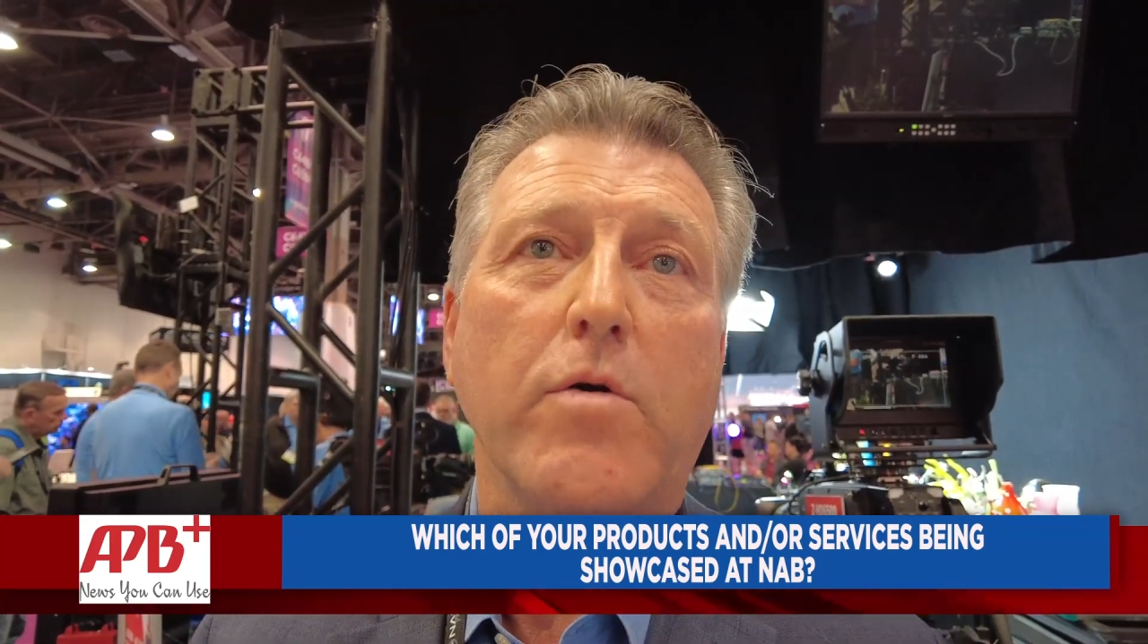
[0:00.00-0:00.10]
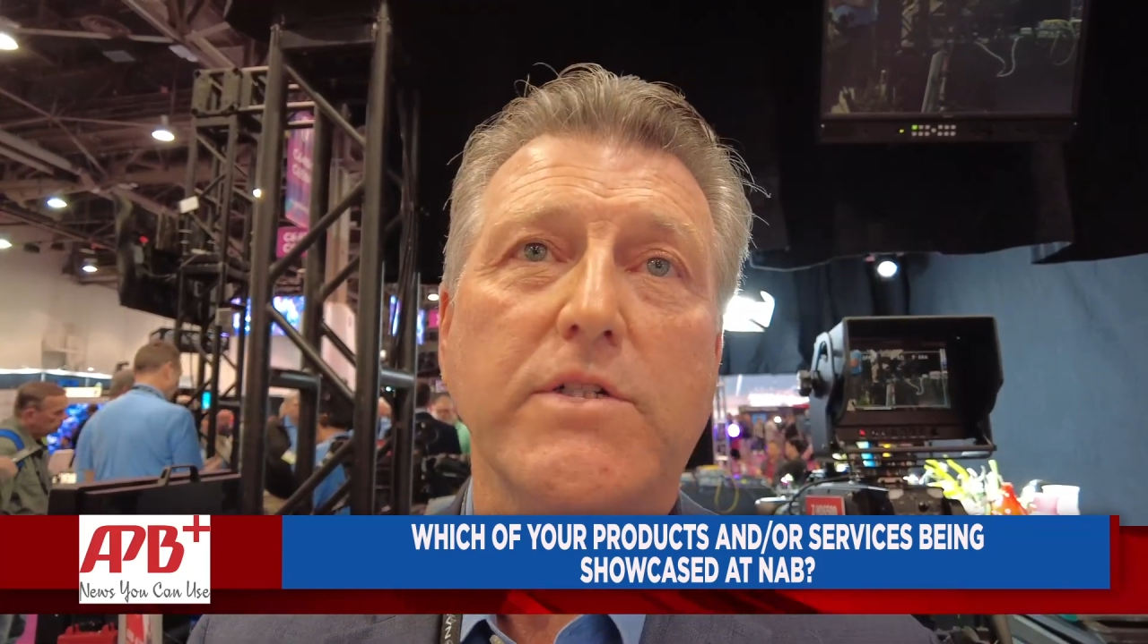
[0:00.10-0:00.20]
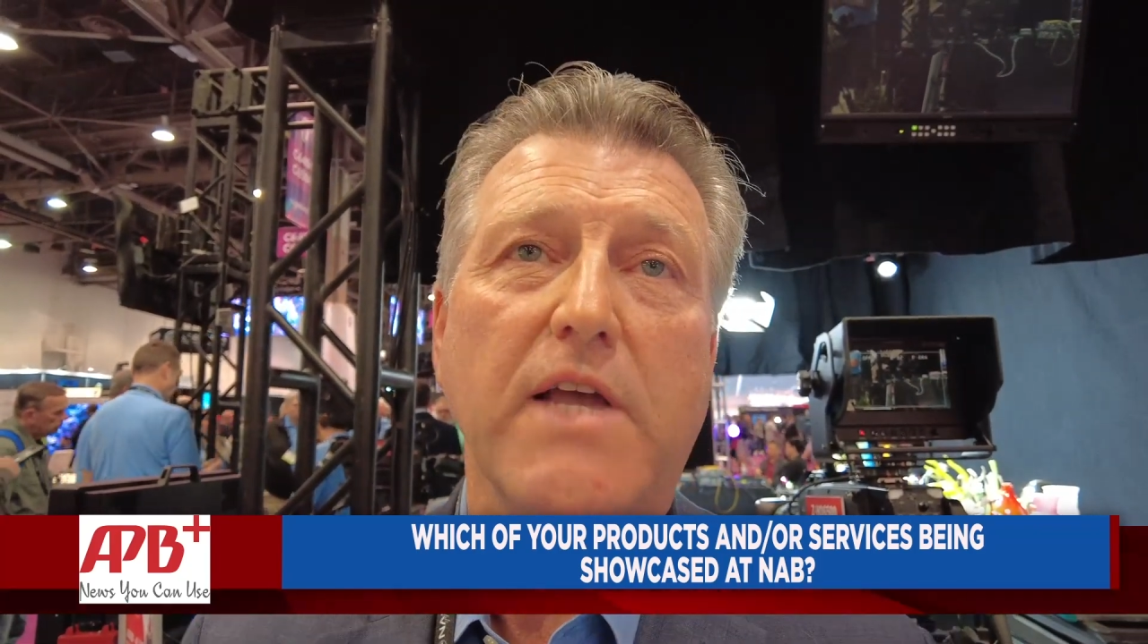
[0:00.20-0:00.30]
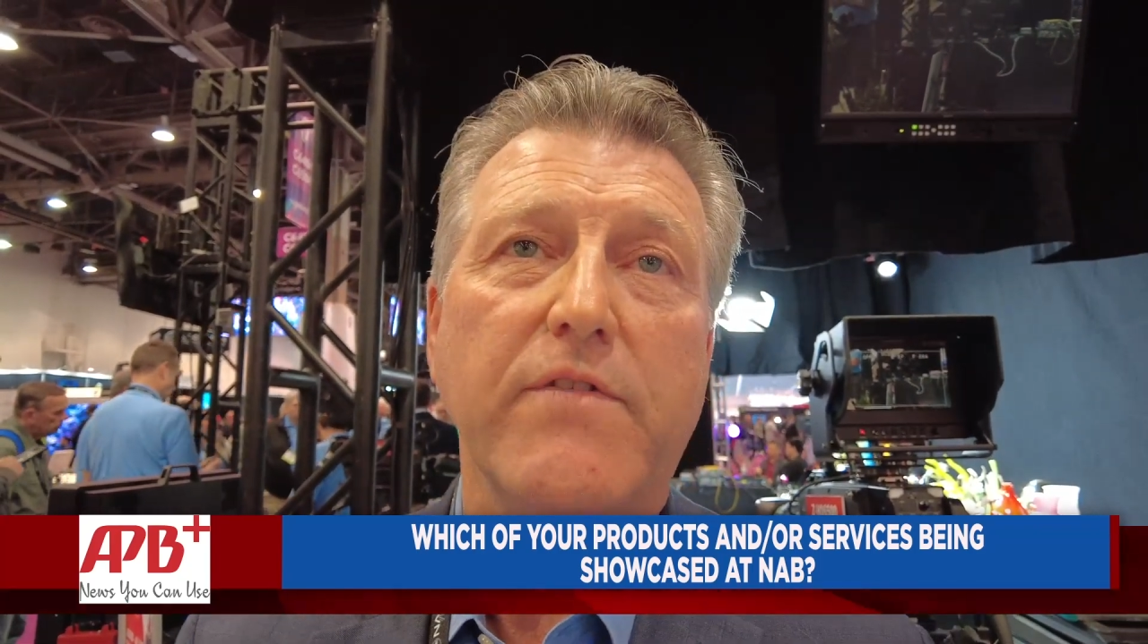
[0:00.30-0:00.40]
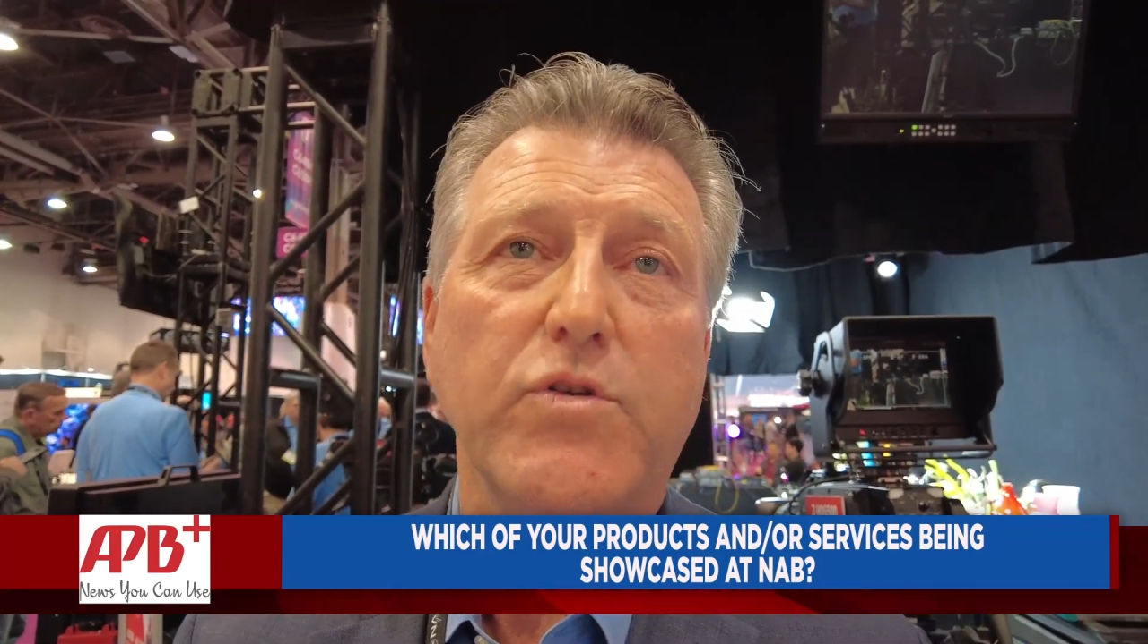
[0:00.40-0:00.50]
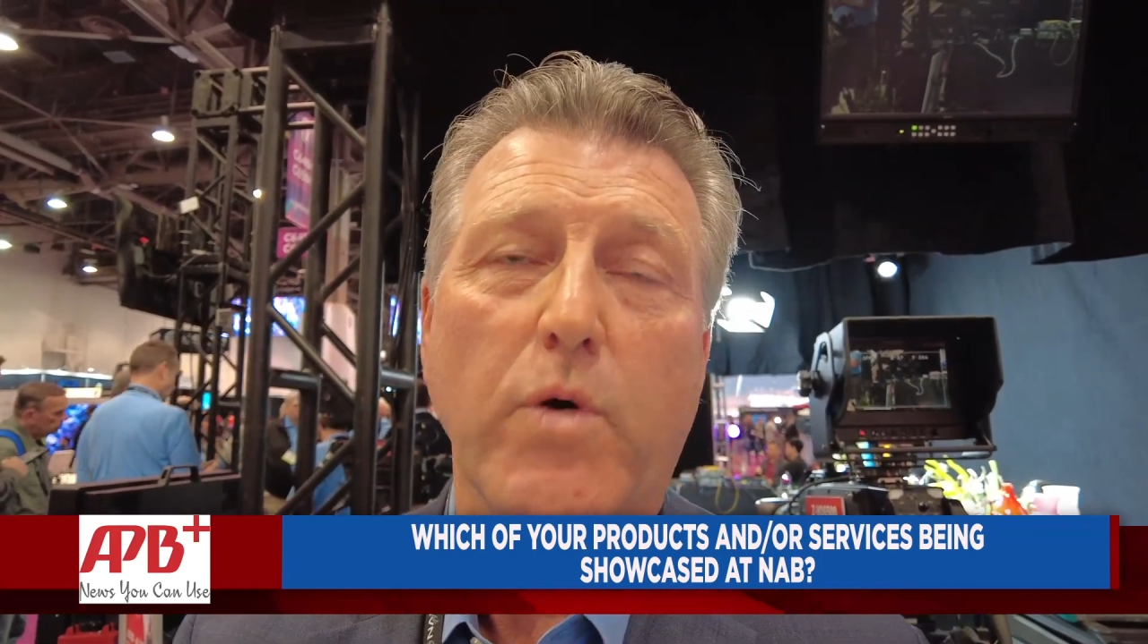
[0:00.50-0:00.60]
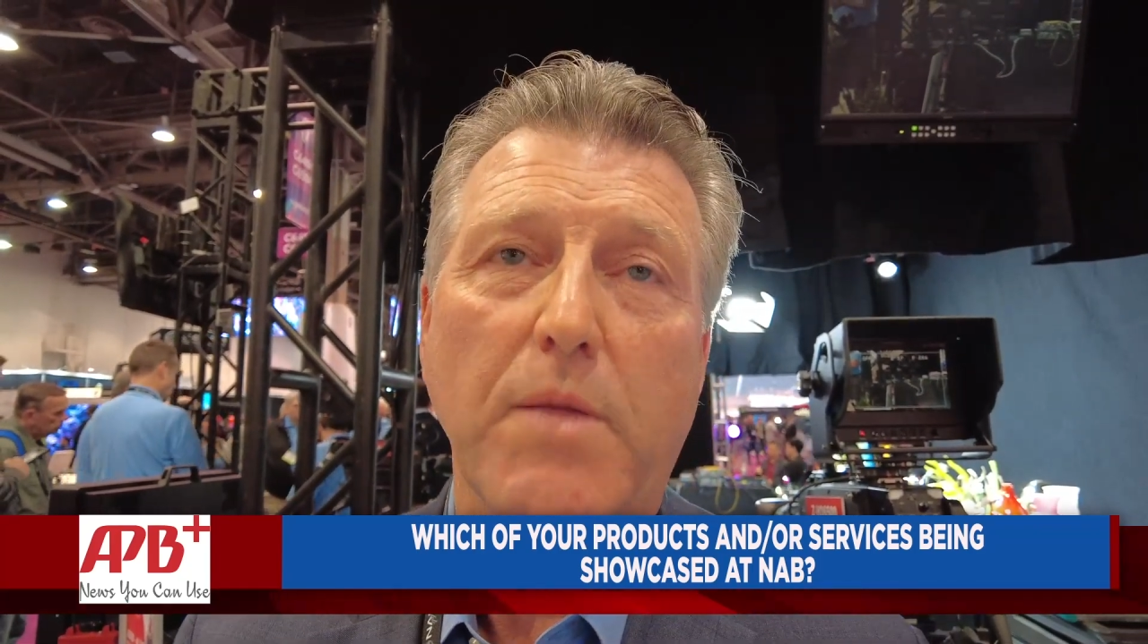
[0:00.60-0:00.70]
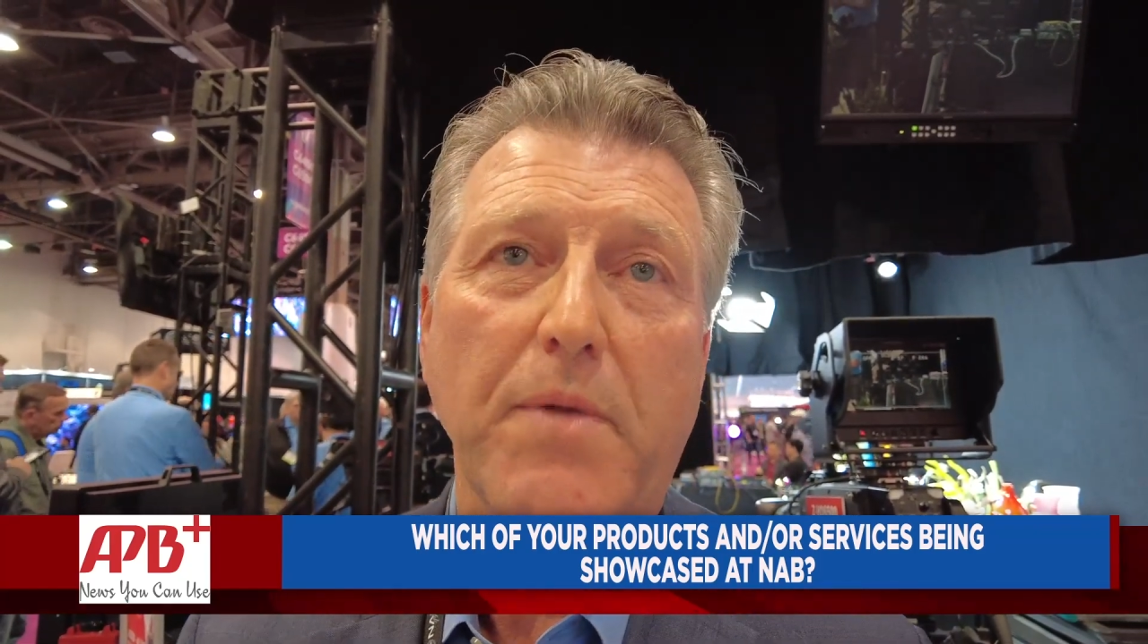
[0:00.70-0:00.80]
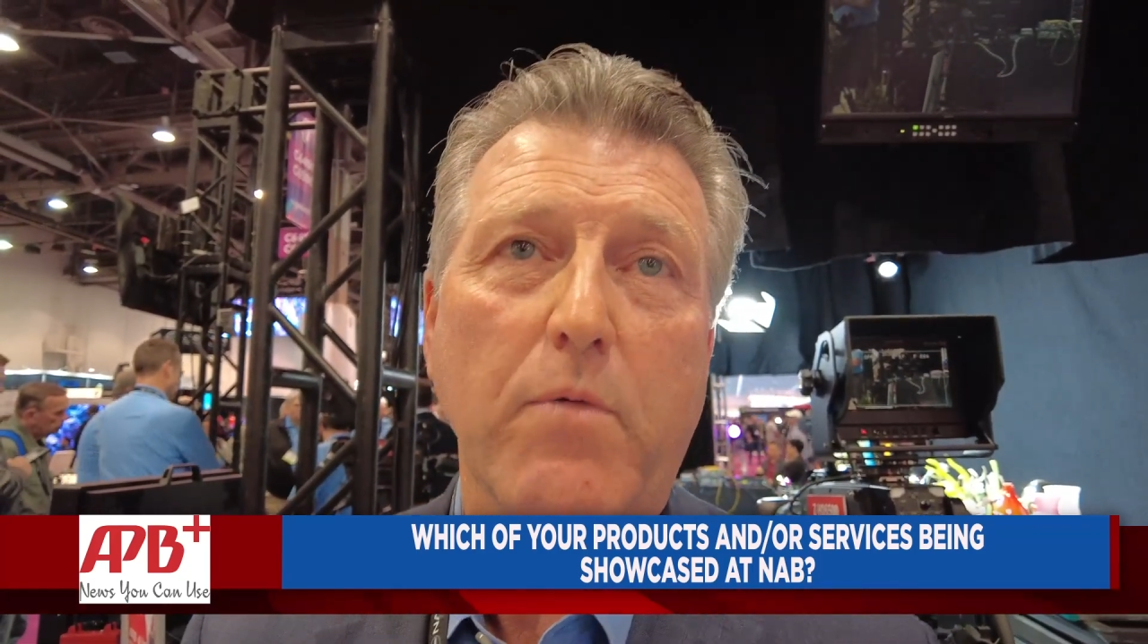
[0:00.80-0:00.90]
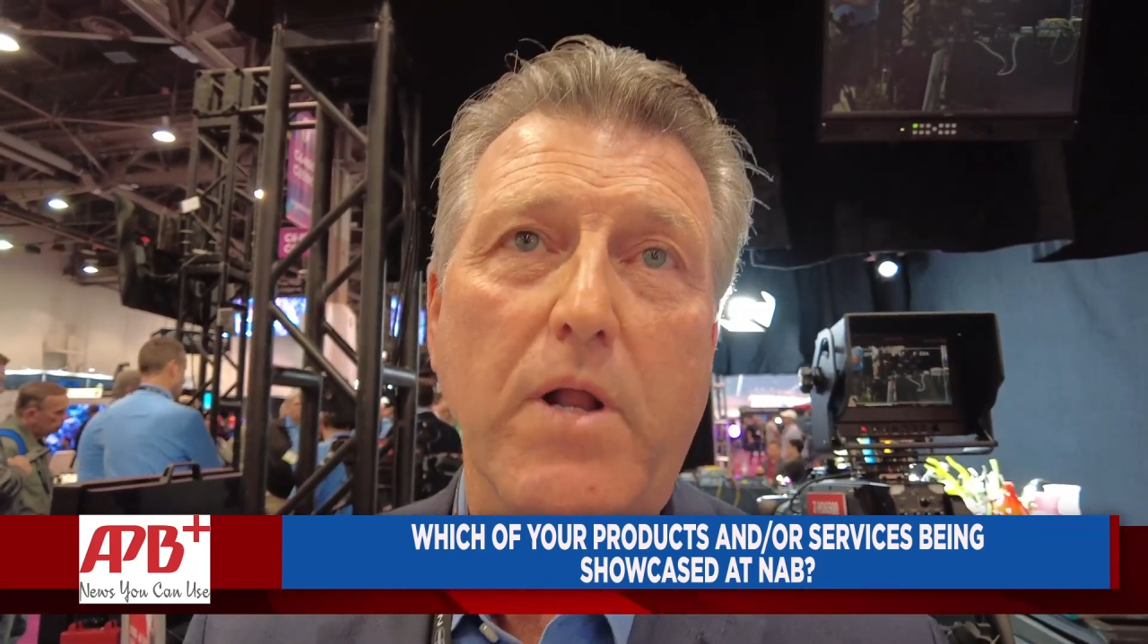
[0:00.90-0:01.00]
or 720p,